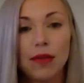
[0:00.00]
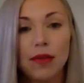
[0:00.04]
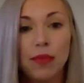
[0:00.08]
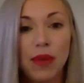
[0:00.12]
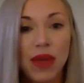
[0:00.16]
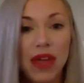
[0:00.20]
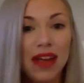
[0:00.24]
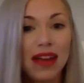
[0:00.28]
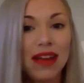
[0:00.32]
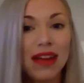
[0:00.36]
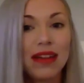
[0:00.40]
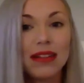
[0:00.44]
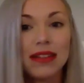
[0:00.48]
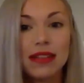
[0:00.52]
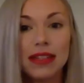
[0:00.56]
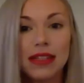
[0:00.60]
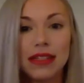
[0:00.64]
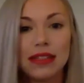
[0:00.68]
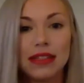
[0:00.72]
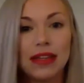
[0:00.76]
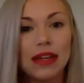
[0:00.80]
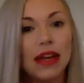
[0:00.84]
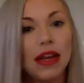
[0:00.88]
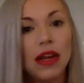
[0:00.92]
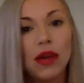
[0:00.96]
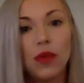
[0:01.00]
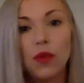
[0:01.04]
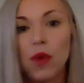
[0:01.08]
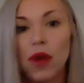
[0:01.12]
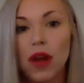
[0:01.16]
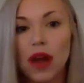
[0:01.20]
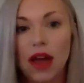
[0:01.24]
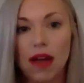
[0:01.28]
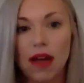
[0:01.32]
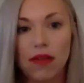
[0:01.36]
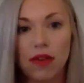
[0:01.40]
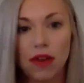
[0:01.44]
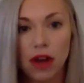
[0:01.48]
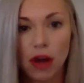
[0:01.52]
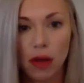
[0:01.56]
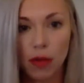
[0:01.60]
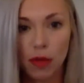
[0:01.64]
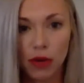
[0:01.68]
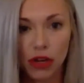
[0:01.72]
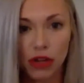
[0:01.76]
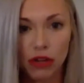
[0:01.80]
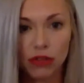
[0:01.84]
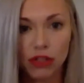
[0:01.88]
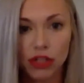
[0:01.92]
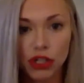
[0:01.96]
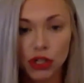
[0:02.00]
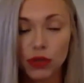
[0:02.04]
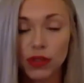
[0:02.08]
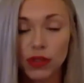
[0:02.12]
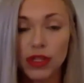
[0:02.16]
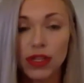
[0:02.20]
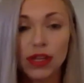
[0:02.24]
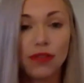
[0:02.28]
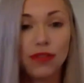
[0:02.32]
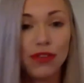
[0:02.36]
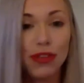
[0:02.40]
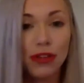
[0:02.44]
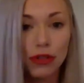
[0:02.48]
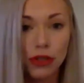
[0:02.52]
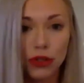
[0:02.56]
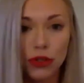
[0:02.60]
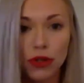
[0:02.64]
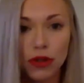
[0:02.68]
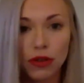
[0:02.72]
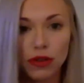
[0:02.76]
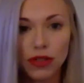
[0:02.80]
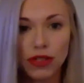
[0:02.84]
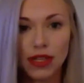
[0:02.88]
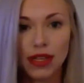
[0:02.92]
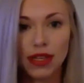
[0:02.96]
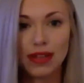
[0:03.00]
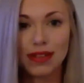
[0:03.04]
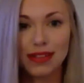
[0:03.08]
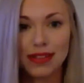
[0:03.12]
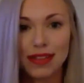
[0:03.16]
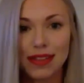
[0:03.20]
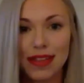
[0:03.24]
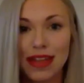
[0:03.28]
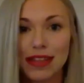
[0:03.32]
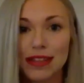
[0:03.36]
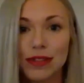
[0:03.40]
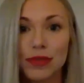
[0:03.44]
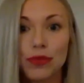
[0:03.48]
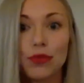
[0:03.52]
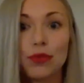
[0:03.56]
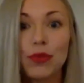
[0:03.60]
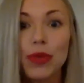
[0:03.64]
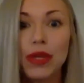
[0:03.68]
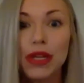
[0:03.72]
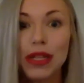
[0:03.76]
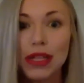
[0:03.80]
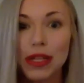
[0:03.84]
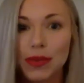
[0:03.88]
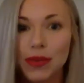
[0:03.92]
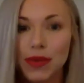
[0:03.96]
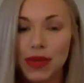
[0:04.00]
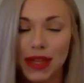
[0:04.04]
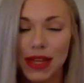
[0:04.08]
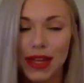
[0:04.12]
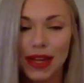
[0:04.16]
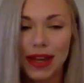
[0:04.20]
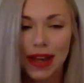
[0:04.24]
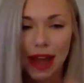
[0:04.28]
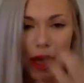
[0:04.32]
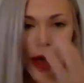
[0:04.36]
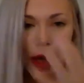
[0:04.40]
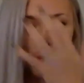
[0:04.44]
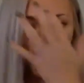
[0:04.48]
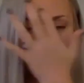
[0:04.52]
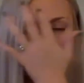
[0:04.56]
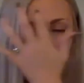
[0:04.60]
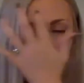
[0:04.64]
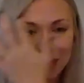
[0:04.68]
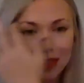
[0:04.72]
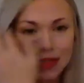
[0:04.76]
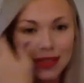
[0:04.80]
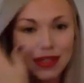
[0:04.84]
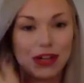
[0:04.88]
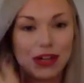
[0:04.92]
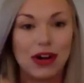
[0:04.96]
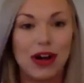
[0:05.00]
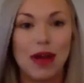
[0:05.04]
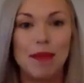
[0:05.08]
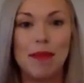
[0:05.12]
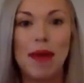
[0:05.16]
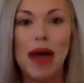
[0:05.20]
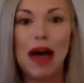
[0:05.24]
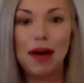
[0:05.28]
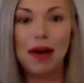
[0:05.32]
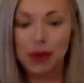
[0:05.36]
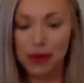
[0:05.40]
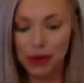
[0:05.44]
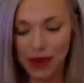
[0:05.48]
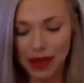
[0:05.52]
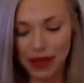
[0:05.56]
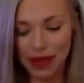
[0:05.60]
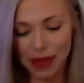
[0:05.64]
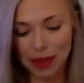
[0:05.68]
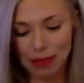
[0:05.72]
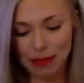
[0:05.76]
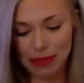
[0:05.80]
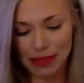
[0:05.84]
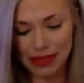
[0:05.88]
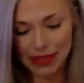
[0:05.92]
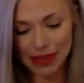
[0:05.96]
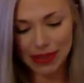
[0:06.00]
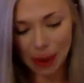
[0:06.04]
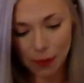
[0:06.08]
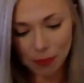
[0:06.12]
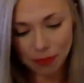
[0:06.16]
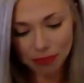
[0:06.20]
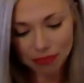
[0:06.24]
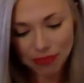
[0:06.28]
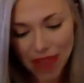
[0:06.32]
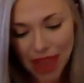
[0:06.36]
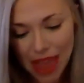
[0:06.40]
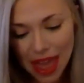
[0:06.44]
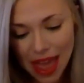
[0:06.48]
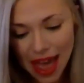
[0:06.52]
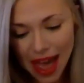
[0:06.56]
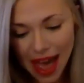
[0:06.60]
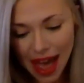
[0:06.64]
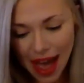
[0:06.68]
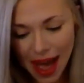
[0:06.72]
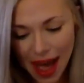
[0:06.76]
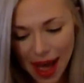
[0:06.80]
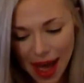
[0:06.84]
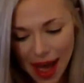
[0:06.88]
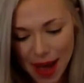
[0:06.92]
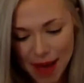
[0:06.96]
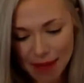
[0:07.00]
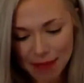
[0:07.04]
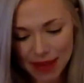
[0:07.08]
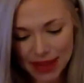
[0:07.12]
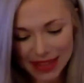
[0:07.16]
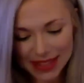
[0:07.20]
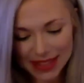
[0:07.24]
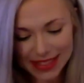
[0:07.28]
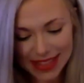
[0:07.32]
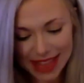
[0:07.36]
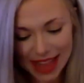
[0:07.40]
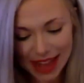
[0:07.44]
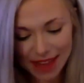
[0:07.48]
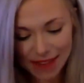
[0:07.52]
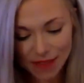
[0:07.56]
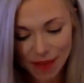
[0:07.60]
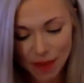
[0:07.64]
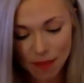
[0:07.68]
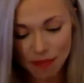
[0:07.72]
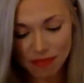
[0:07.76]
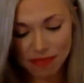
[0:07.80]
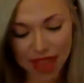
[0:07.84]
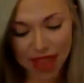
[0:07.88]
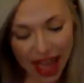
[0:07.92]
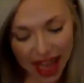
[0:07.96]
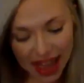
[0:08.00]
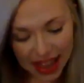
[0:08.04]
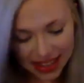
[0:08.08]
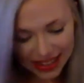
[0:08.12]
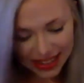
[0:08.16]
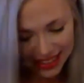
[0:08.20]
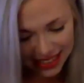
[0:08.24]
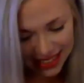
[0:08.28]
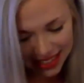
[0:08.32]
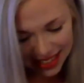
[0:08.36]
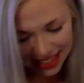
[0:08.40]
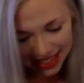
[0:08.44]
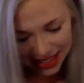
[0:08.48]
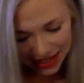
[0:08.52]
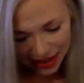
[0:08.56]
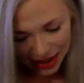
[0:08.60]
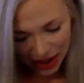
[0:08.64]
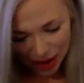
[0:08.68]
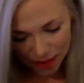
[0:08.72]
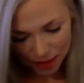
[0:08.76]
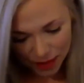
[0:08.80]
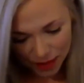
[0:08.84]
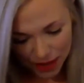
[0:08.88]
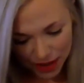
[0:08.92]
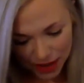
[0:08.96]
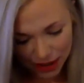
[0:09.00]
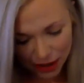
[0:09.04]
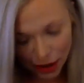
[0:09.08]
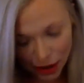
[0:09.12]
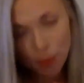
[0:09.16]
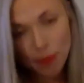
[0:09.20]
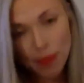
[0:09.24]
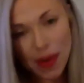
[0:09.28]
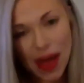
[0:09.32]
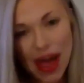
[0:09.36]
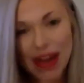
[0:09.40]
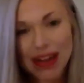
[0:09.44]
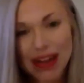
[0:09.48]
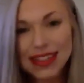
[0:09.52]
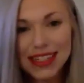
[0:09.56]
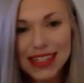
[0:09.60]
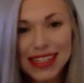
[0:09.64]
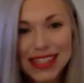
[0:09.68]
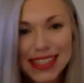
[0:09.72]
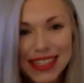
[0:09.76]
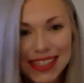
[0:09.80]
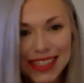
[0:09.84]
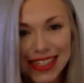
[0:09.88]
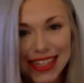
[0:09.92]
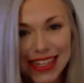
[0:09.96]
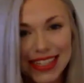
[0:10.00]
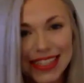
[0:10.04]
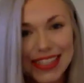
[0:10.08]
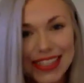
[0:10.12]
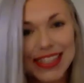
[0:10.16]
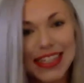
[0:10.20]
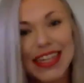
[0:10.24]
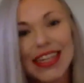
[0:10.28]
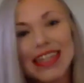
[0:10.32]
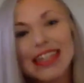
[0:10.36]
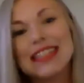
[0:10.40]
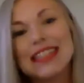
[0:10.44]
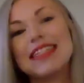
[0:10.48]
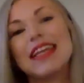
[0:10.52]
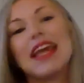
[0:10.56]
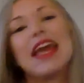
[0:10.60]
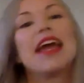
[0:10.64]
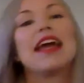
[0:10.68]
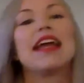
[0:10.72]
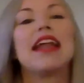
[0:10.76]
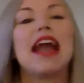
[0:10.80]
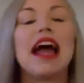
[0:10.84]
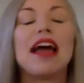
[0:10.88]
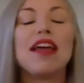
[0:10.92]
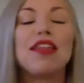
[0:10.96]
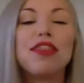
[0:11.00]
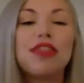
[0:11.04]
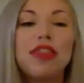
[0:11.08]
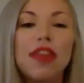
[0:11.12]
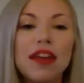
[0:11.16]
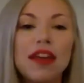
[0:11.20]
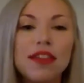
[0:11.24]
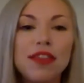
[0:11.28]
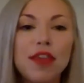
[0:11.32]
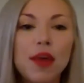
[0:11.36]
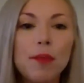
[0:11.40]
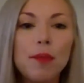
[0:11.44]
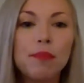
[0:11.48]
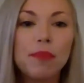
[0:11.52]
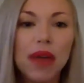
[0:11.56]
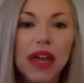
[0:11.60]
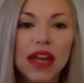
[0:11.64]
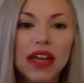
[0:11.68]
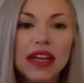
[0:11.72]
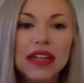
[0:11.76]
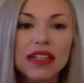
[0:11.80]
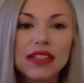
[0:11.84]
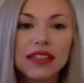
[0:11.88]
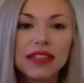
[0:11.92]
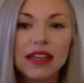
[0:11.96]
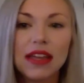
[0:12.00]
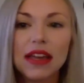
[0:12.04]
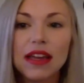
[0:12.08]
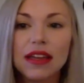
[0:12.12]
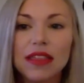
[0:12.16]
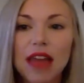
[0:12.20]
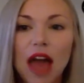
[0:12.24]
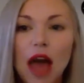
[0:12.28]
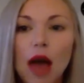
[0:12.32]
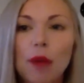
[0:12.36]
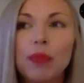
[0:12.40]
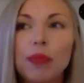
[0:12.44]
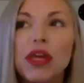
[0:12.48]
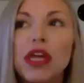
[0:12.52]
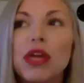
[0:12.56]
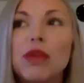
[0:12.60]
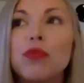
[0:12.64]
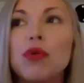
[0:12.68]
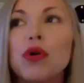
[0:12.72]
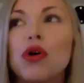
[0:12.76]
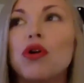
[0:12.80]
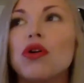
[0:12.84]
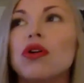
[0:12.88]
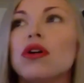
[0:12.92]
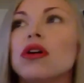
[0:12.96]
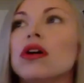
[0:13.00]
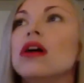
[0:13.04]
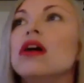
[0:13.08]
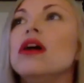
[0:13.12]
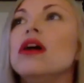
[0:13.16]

being consistent in whatever number you choose. And if you do those things, then that's really, really going to help your Instagram algorithm. So aside from that, I'm going to go back to the 6 list. And I think the biggest thing that people